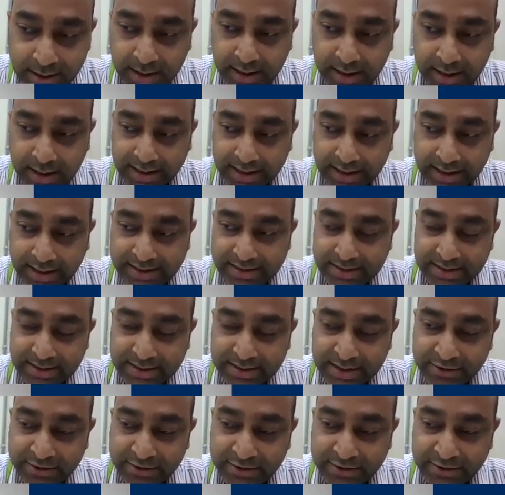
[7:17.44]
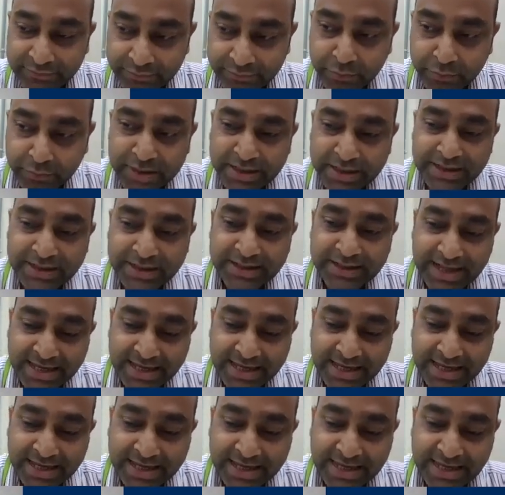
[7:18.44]
And if we take
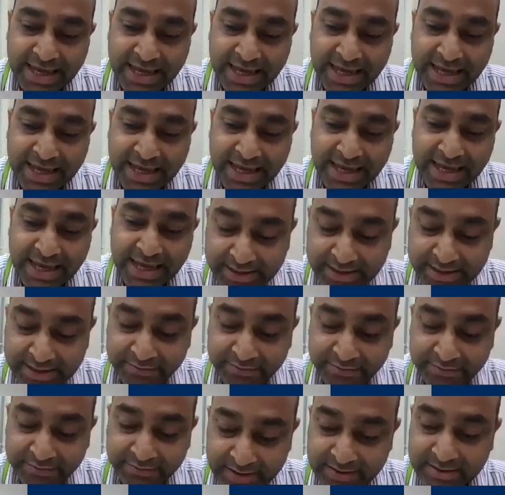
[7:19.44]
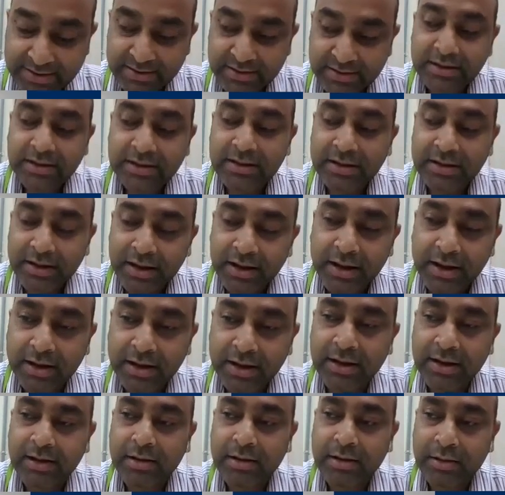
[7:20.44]
care of all the different
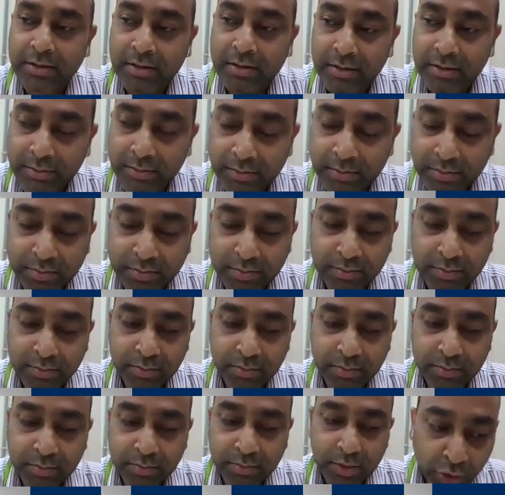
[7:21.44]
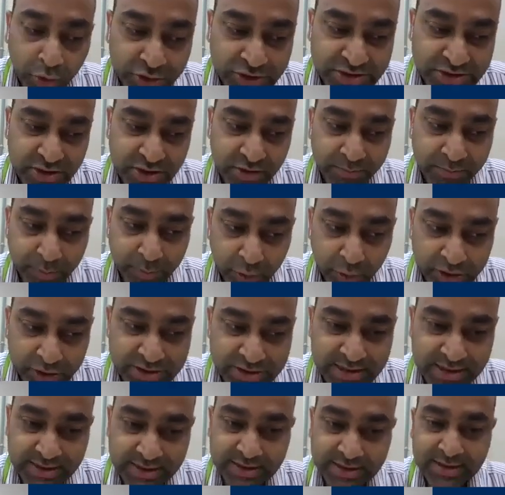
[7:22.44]
uh, modes of
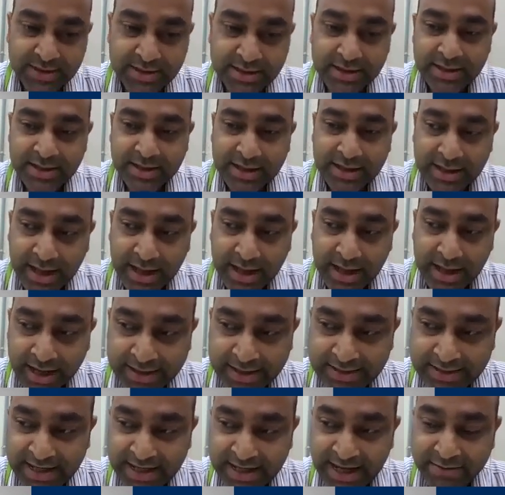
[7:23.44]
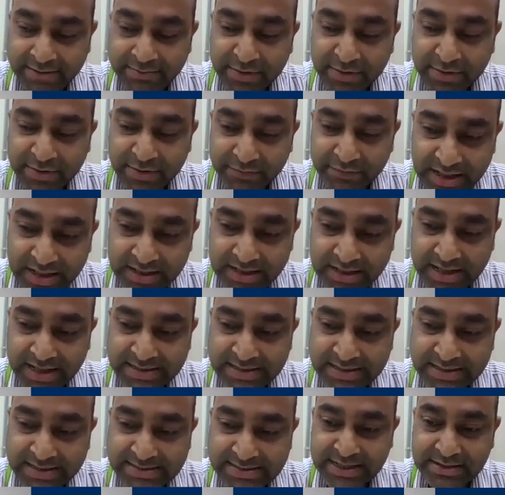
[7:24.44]
motion, and they can be very
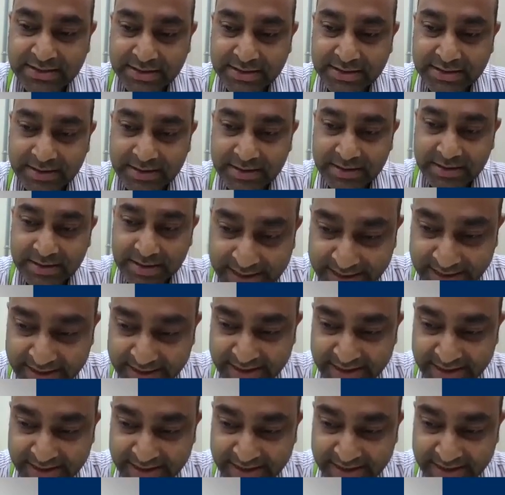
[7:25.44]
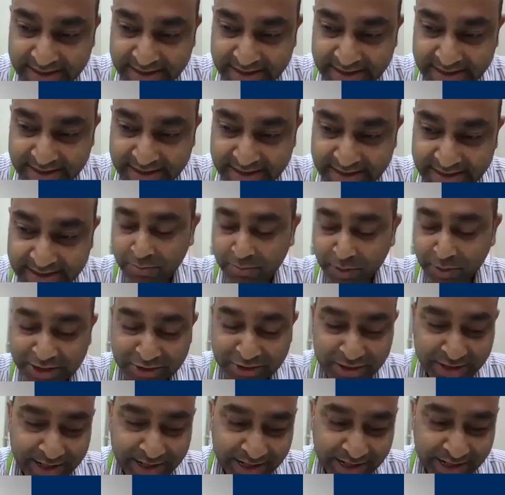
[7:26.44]
nicely integrated into
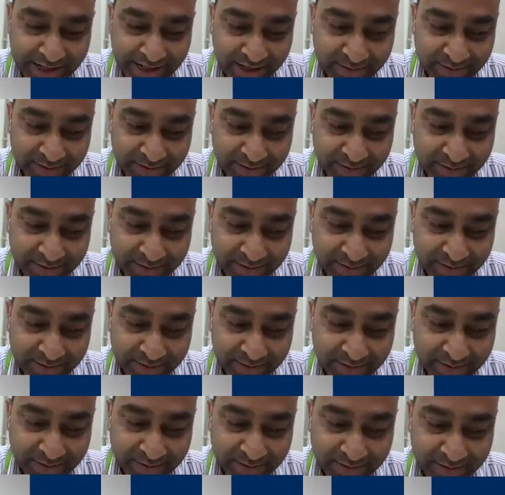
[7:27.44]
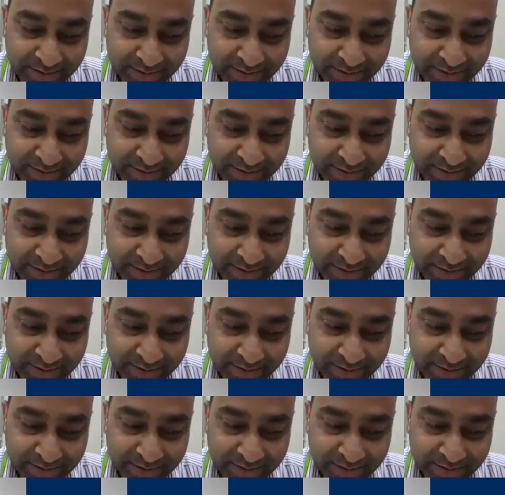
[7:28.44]
molecular dynamic simulation.